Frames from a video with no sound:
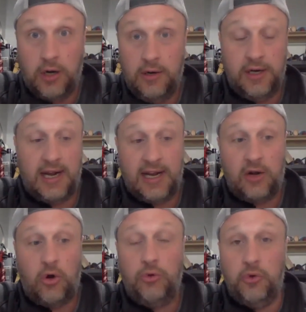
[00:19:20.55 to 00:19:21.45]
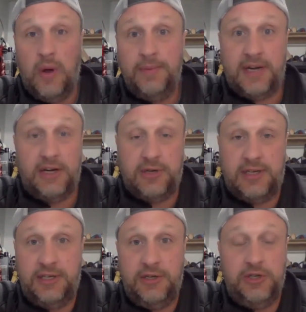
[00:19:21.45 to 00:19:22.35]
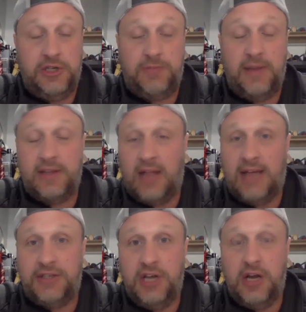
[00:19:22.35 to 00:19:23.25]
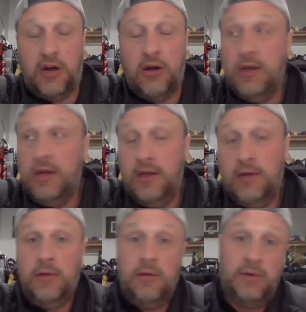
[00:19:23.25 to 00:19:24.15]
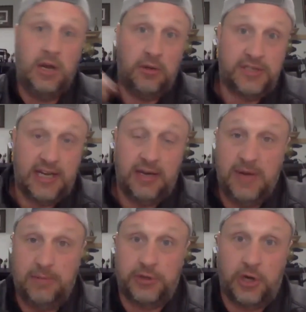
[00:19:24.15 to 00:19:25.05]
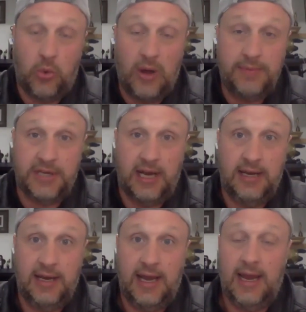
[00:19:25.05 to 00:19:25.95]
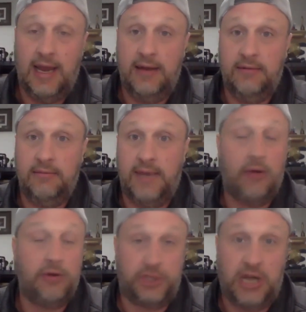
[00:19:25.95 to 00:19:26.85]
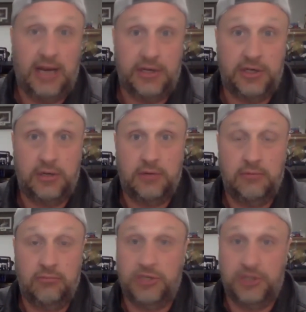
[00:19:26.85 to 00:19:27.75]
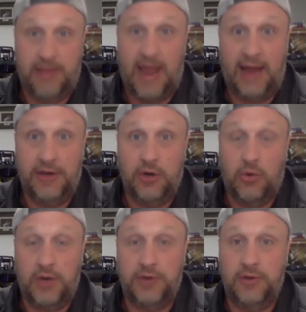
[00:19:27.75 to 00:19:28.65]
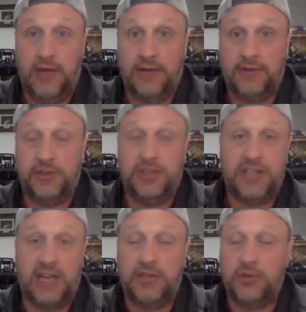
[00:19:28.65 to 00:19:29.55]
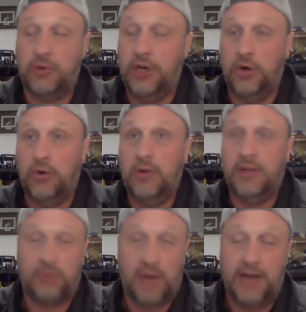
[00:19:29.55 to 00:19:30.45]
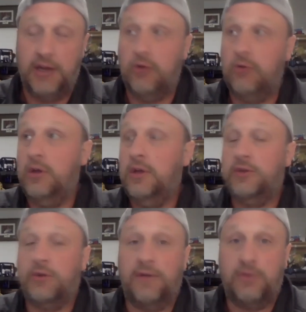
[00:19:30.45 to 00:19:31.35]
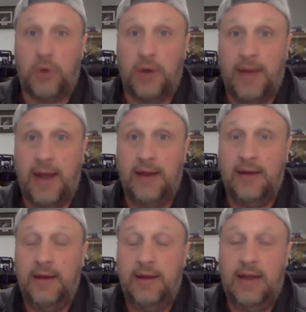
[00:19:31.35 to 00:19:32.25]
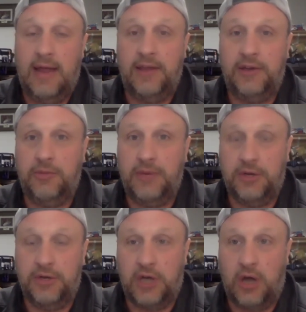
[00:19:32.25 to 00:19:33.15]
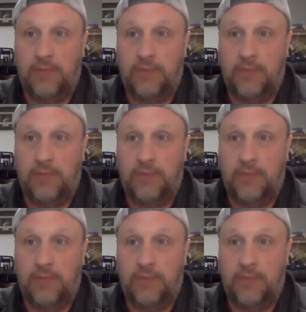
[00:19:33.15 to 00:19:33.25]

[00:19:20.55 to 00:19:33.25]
You're going to get a whole new website address. And you just spent the last year, sending people to your website, and now it's changed, which is bad. You don't want to do that. So just set it to renew. That's what I do. So I don't have to worry about it. And then you'll be good to go.